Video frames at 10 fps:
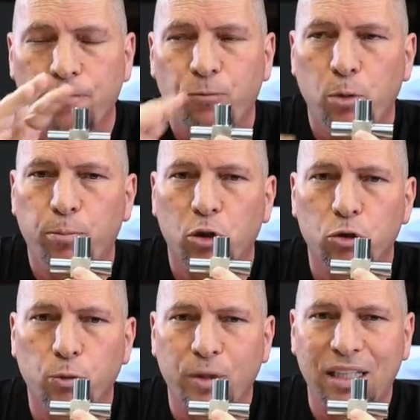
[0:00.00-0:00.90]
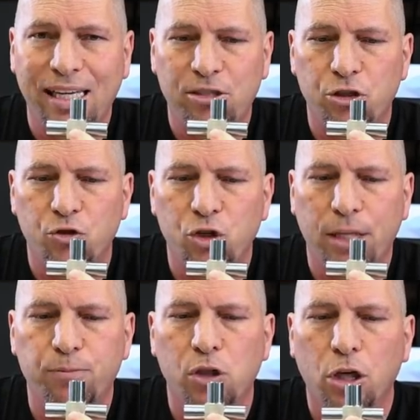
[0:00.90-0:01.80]
You build the
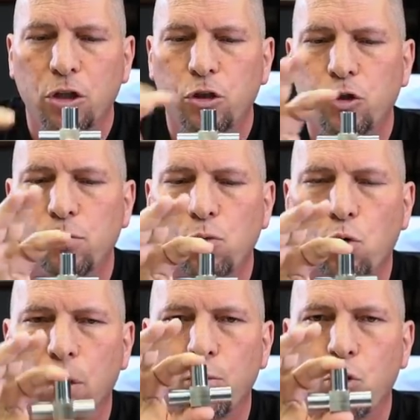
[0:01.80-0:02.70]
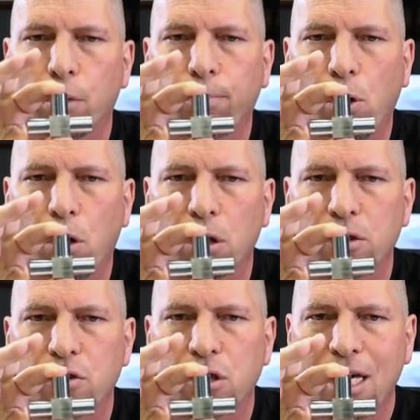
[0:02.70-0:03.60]
relationships, you do more and more
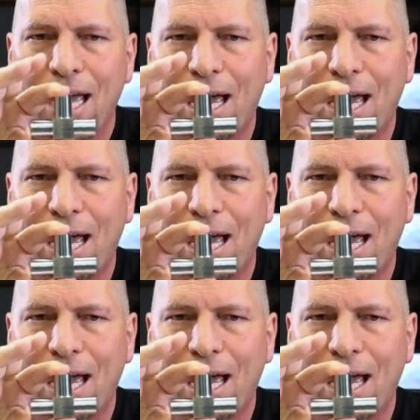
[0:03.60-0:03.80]
parts.